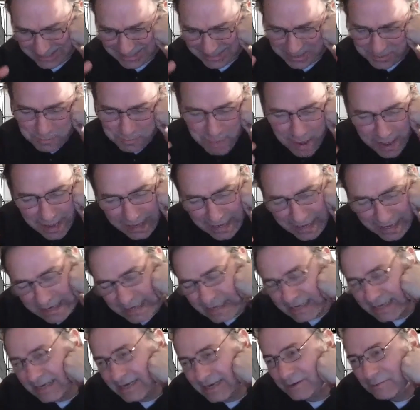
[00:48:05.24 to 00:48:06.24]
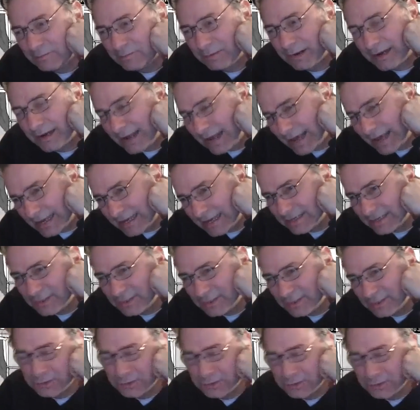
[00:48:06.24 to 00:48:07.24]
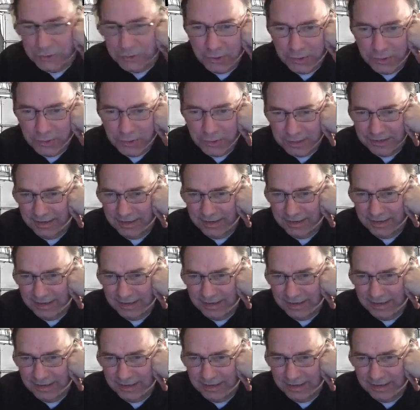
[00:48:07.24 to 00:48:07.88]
make, but I could do shorter,